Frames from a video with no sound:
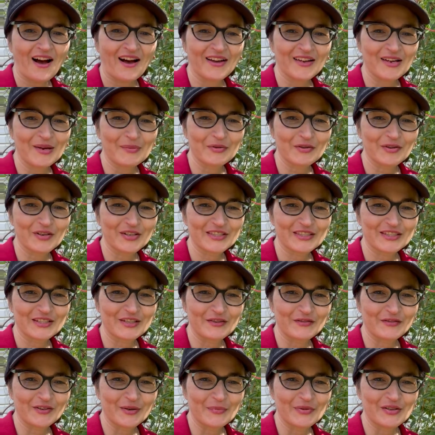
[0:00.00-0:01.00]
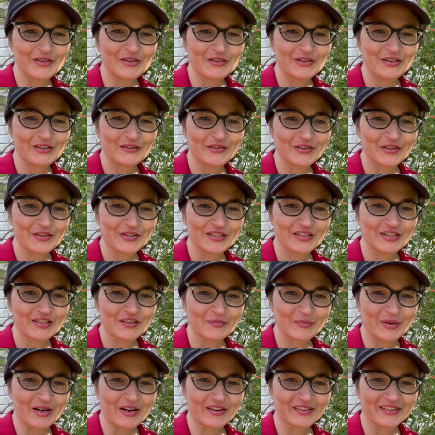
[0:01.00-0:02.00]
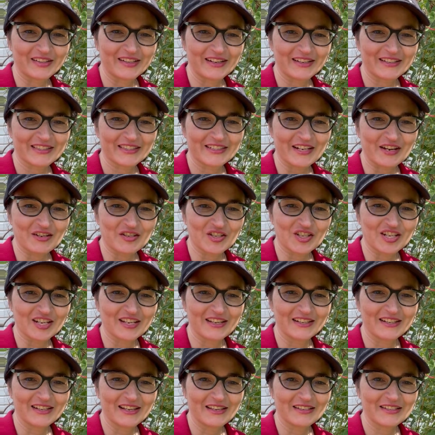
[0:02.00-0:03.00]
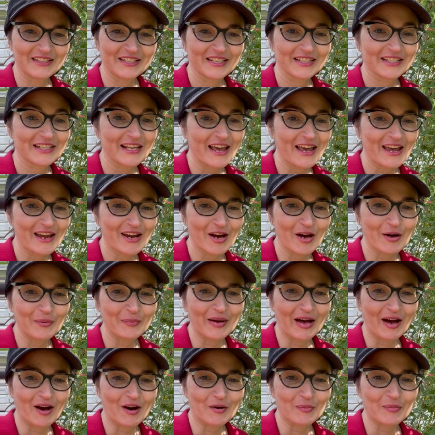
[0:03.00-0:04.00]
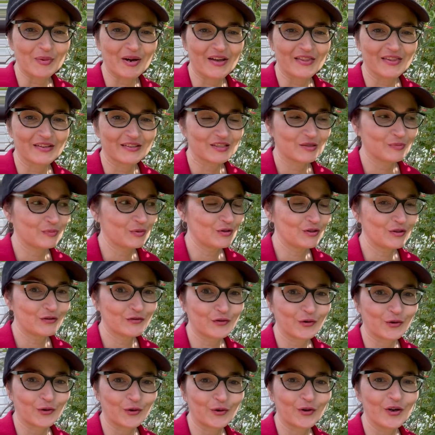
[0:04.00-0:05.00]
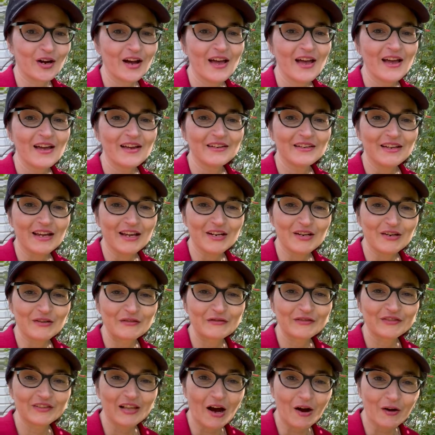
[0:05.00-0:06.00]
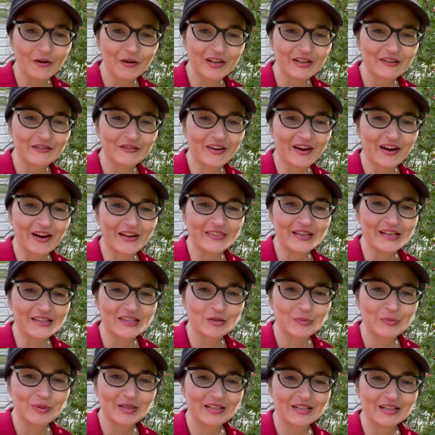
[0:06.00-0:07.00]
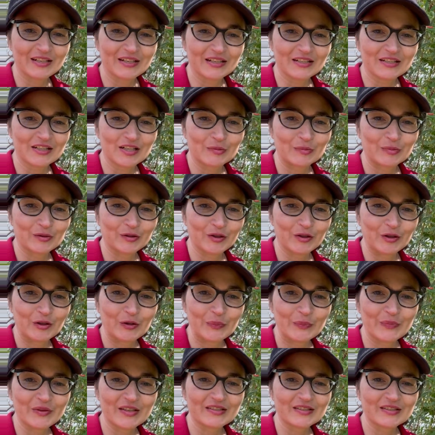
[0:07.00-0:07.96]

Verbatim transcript: Hi, I'm Krista from the University of Maryland Extension, and today I'm out by this beautiful native flowering vine that's beginning to bloom.